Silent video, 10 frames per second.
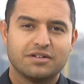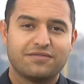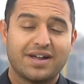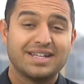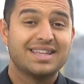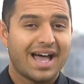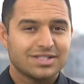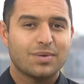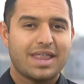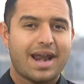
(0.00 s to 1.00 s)
in funding.
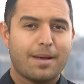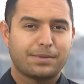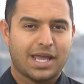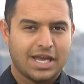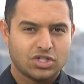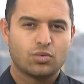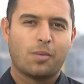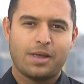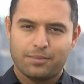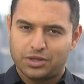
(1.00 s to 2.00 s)
That's when that application
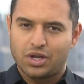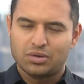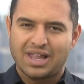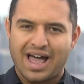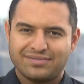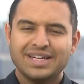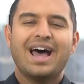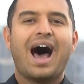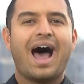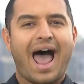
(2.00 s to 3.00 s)
will be able to go live
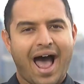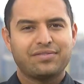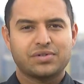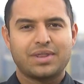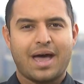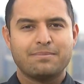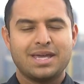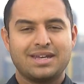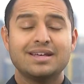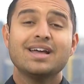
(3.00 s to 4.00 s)
uh, after that
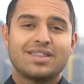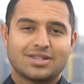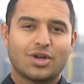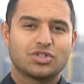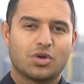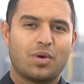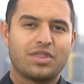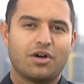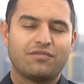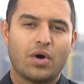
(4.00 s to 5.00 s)
meeting. That's also
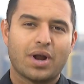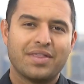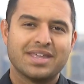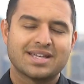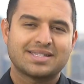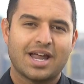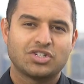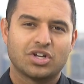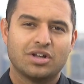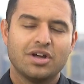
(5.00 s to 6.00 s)
when they'll vote on the
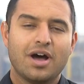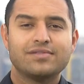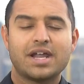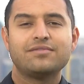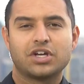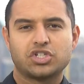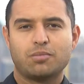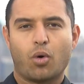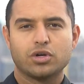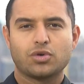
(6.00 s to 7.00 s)
extension of that
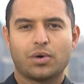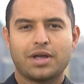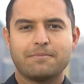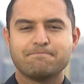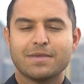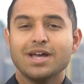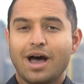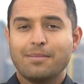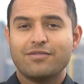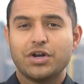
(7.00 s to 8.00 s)
eviction moratorium.
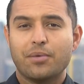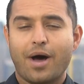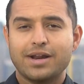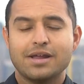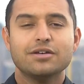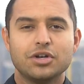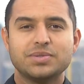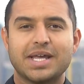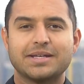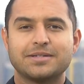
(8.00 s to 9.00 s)
I'm Evan Irani,
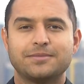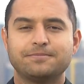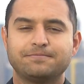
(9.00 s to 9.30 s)
News 8.